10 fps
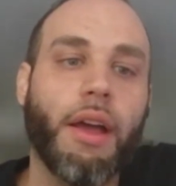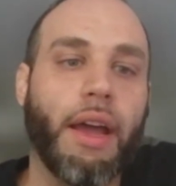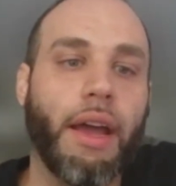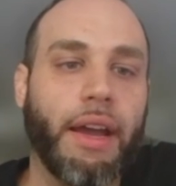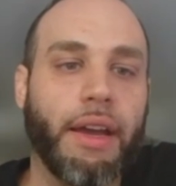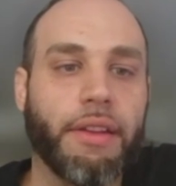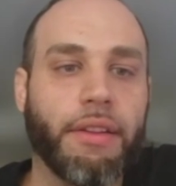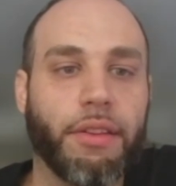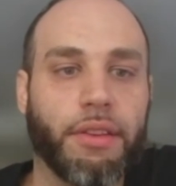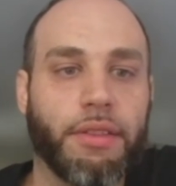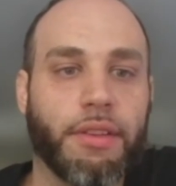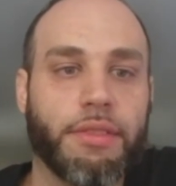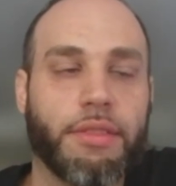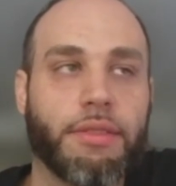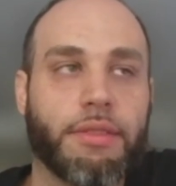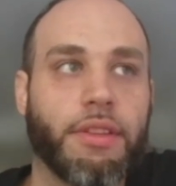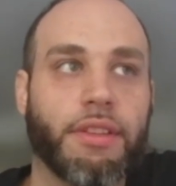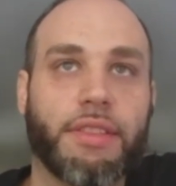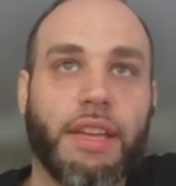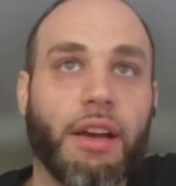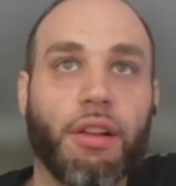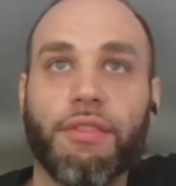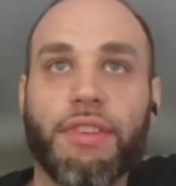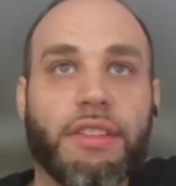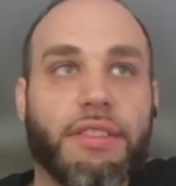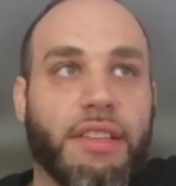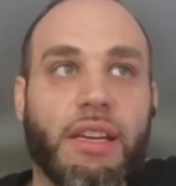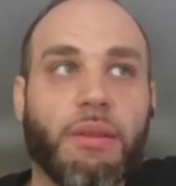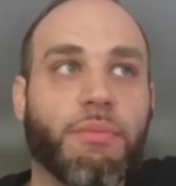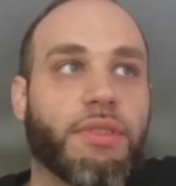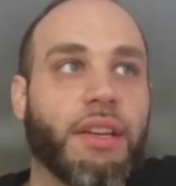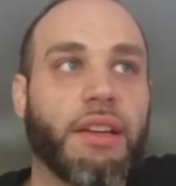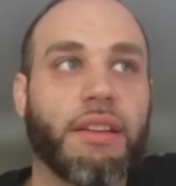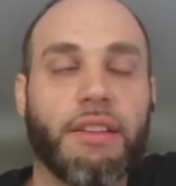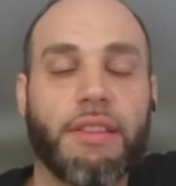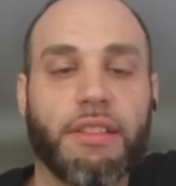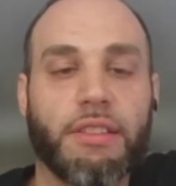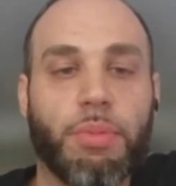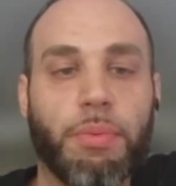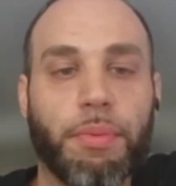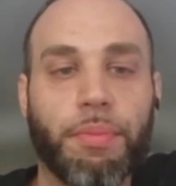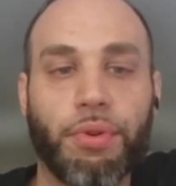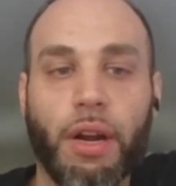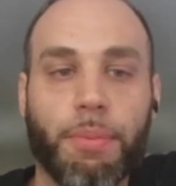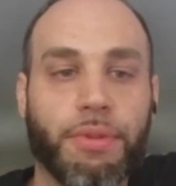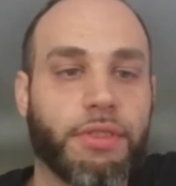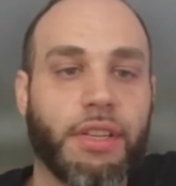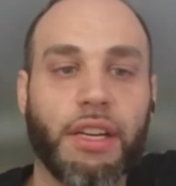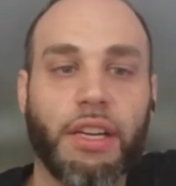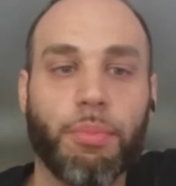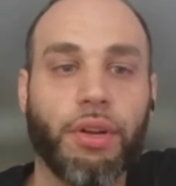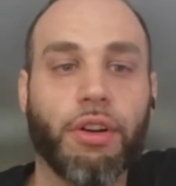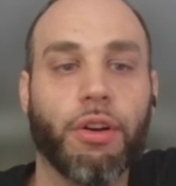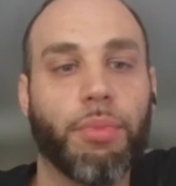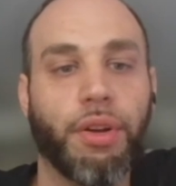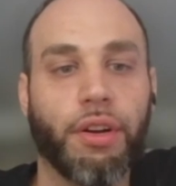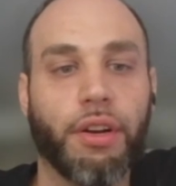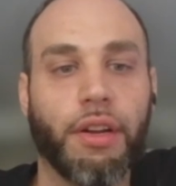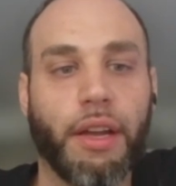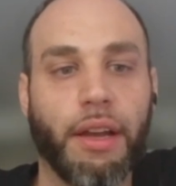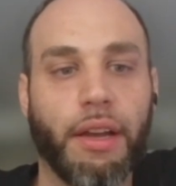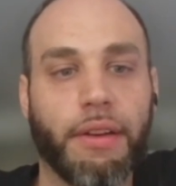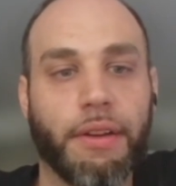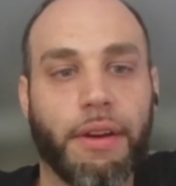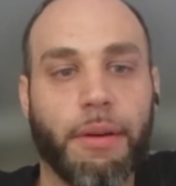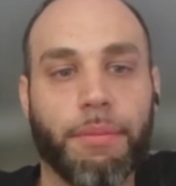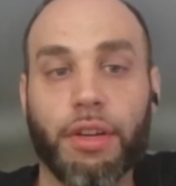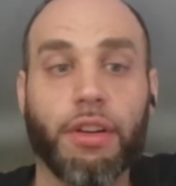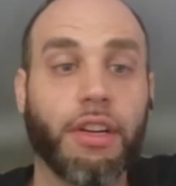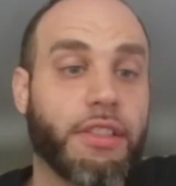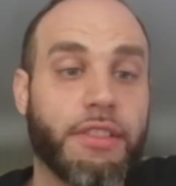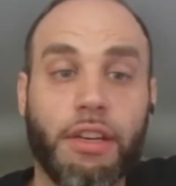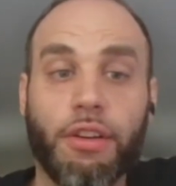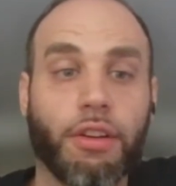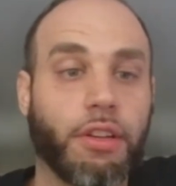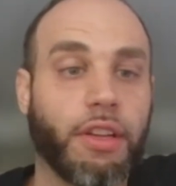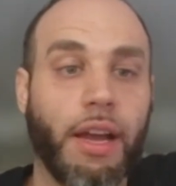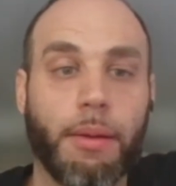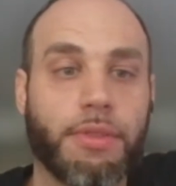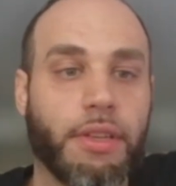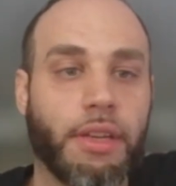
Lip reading: and the scale of these schemes and the things that people boot up is just going to get bigger and bigger, and they're going to continue to collapse.